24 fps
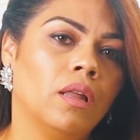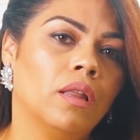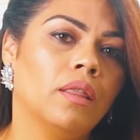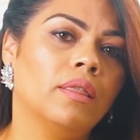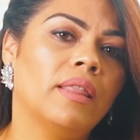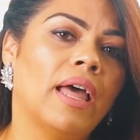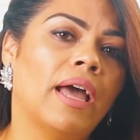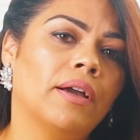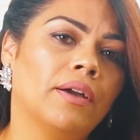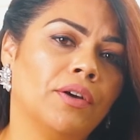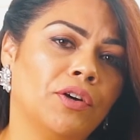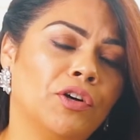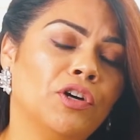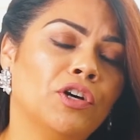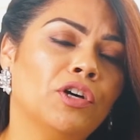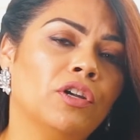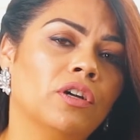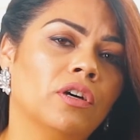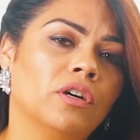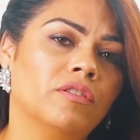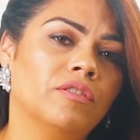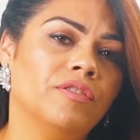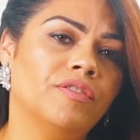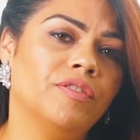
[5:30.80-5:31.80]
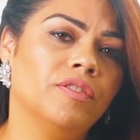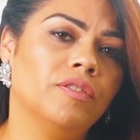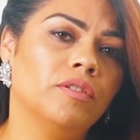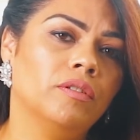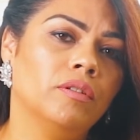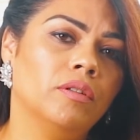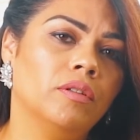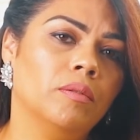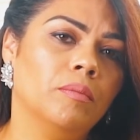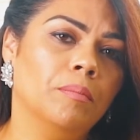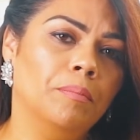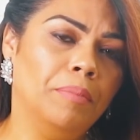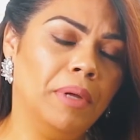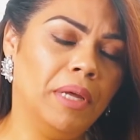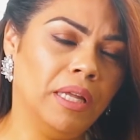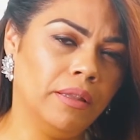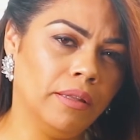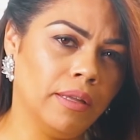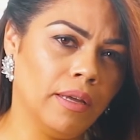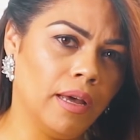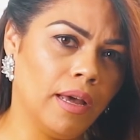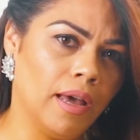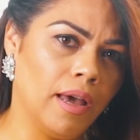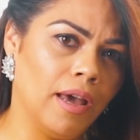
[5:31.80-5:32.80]
that could have
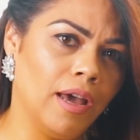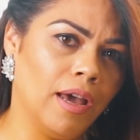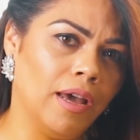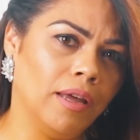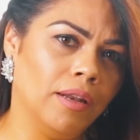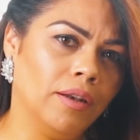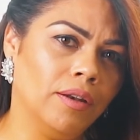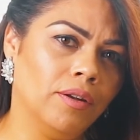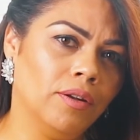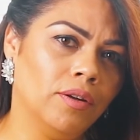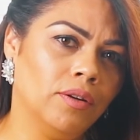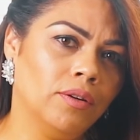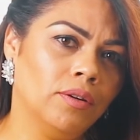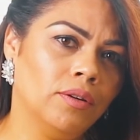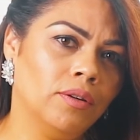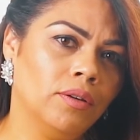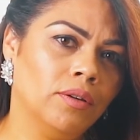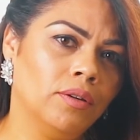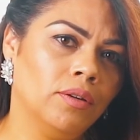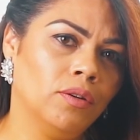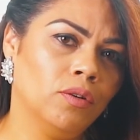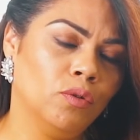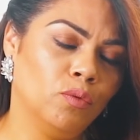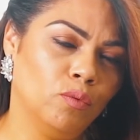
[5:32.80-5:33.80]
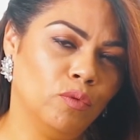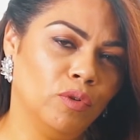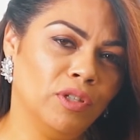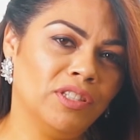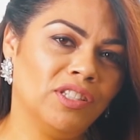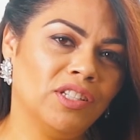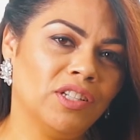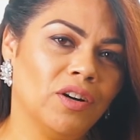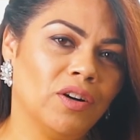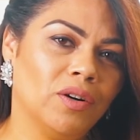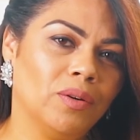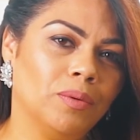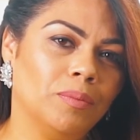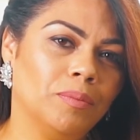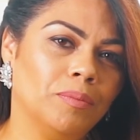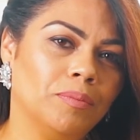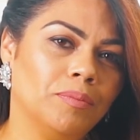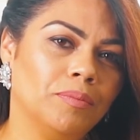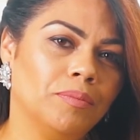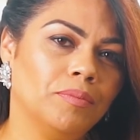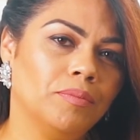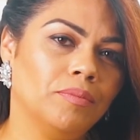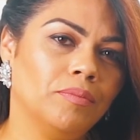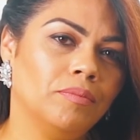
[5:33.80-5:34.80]
been the end result.
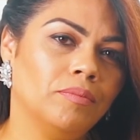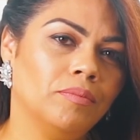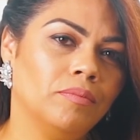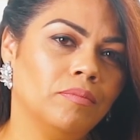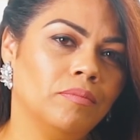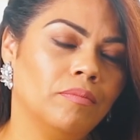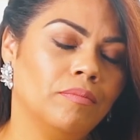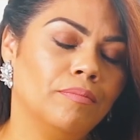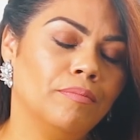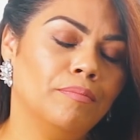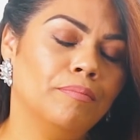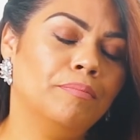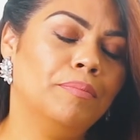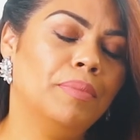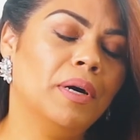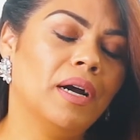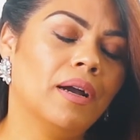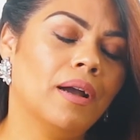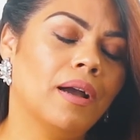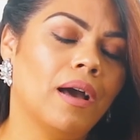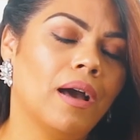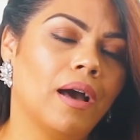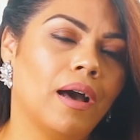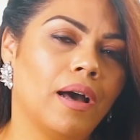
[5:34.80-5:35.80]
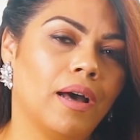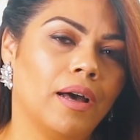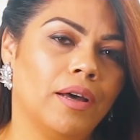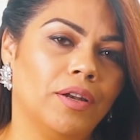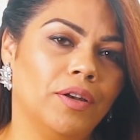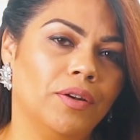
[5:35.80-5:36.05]
But God.